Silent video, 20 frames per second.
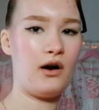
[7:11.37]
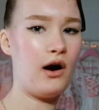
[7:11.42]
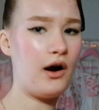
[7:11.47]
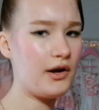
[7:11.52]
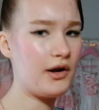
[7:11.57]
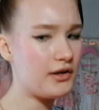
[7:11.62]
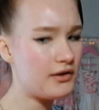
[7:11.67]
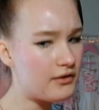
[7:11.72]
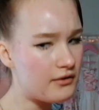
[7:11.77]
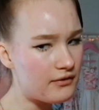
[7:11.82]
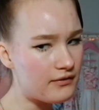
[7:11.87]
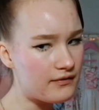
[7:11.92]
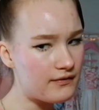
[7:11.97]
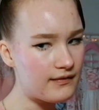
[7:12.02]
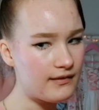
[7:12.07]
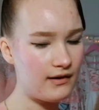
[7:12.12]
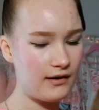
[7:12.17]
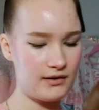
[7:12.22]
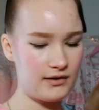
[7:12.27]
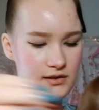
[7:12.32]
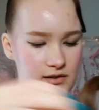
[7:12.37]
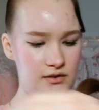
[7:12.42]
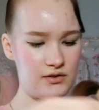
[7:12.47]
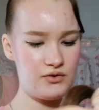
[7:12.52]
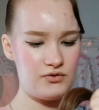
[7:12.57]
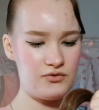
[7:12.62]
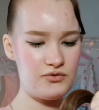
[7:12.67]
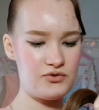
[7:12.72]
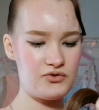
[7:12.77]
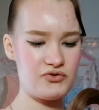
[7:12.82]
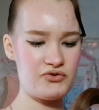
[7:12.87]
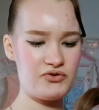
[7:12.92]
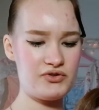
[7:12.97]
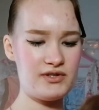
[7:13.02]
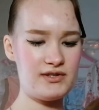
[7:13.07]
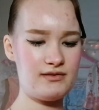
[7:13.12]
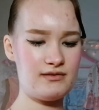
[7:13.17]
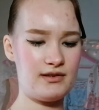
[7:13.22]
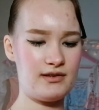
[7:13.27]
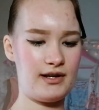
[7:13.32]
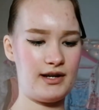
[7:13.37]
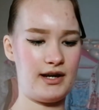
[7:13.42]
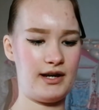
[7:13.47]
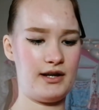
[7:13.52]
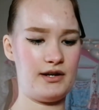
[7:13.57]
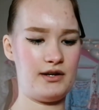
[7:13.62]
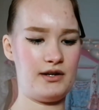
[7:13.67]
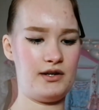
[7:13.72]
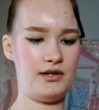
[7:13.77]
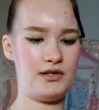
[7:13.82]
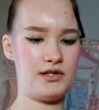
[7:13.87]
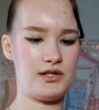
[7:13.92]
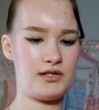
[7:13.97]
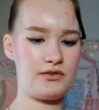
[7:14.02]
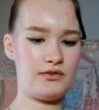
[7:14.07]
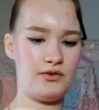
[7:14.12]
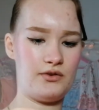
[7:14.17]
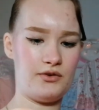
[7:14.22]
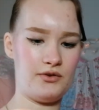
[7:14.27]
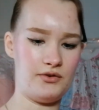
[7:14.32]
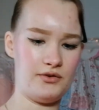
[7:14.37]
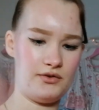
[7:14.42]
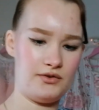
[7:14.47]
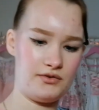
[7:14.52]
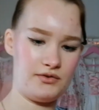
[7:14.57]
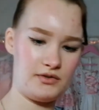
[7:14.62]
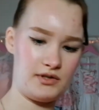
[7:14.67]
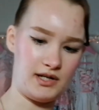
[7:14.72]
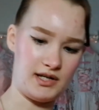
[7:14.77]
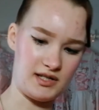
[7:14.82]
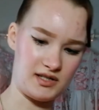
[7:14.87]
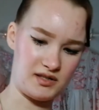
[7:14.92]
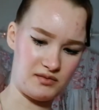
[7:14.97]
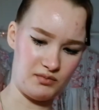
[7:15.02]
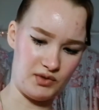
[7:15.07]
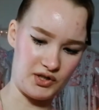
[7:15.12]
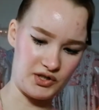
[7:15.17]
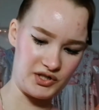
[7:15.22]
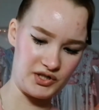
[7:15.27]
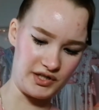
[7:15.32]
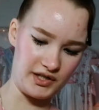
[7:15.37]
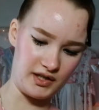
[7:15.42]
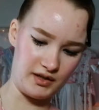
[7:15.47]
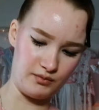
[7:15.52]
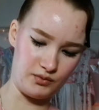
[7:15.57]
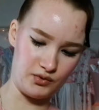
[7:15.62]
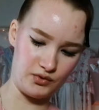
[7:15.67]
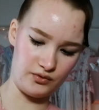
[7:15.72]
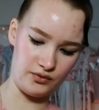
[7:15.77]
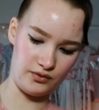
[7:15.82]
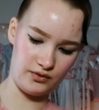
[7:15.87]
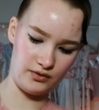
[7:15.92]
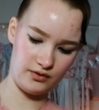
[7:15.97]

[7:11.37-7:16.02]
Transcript: kind of gotten used to it and it doesn't hurt as much anymore.